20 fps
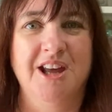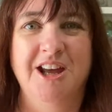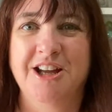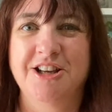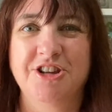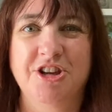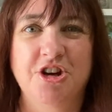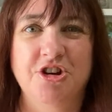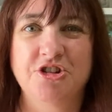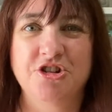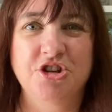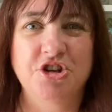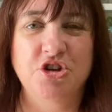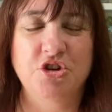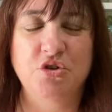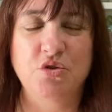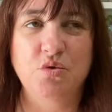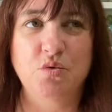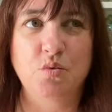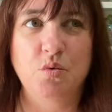No
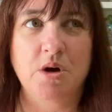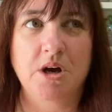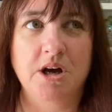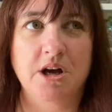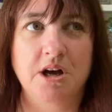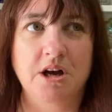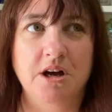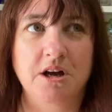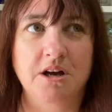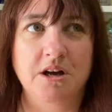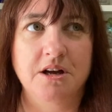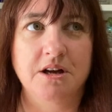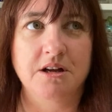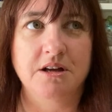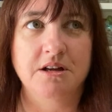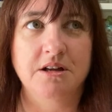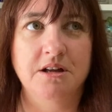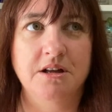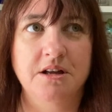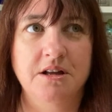new
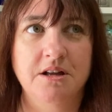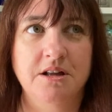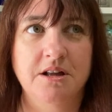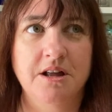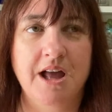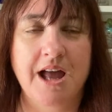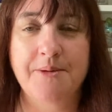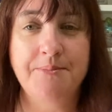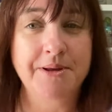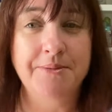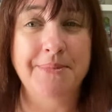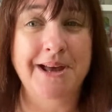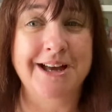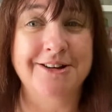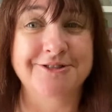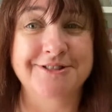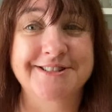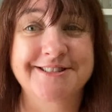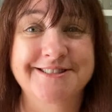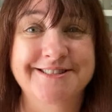Happy
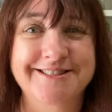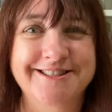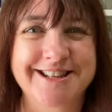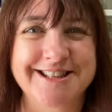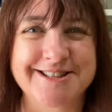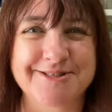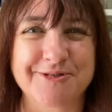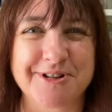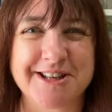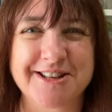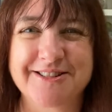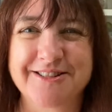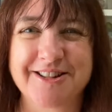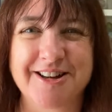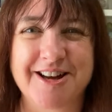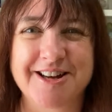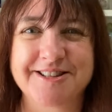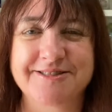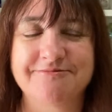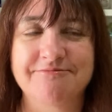Mail this week.
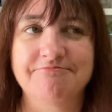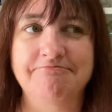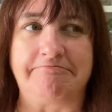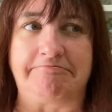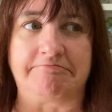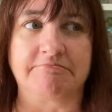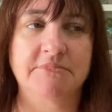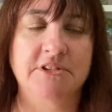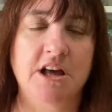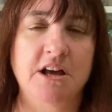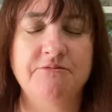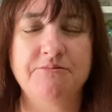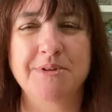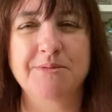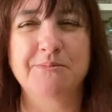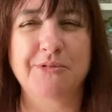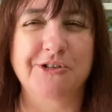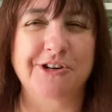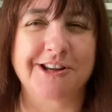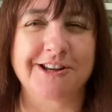I've
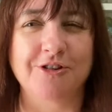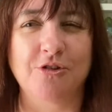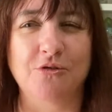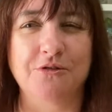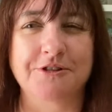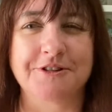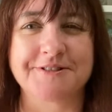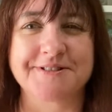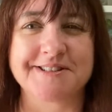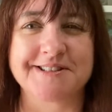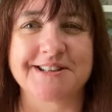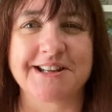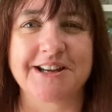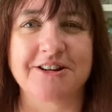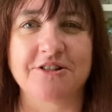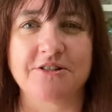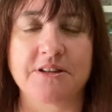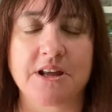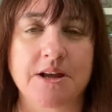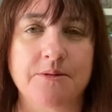been putting orders in
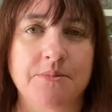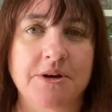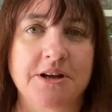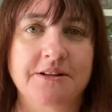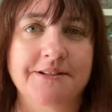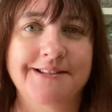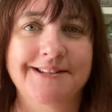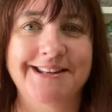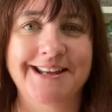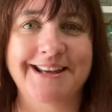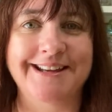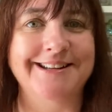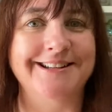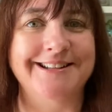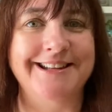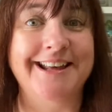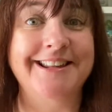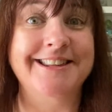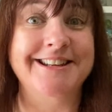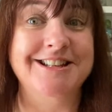here and there, but yeah,
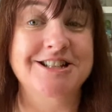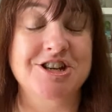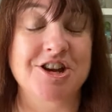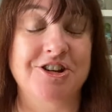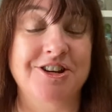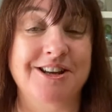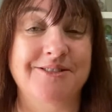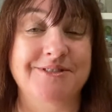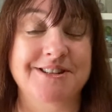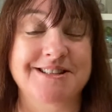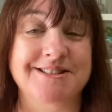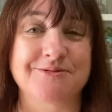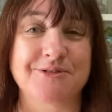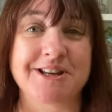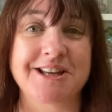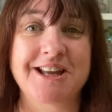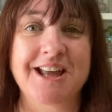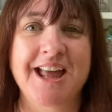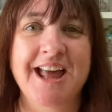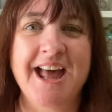nothing showed up this
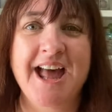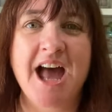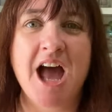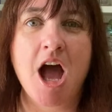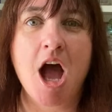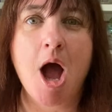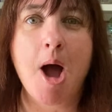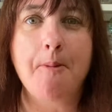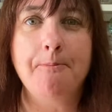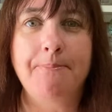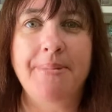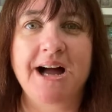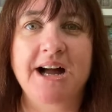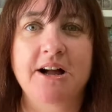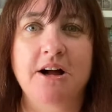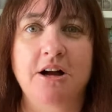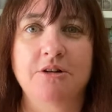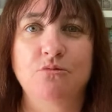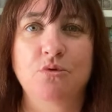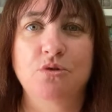week.
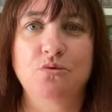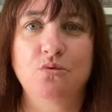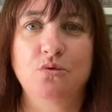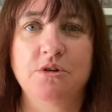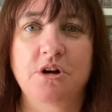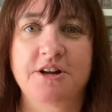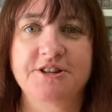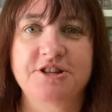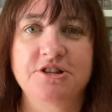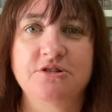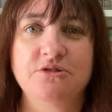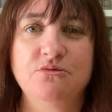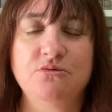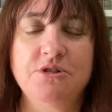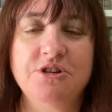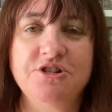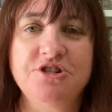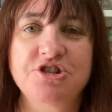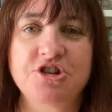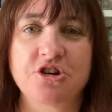But I do
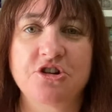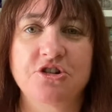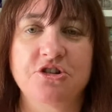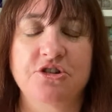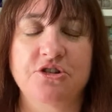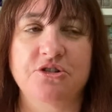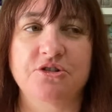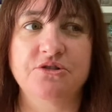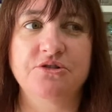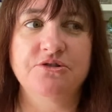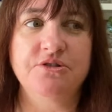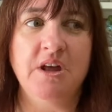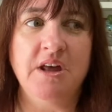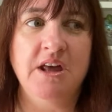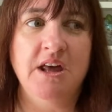want to show you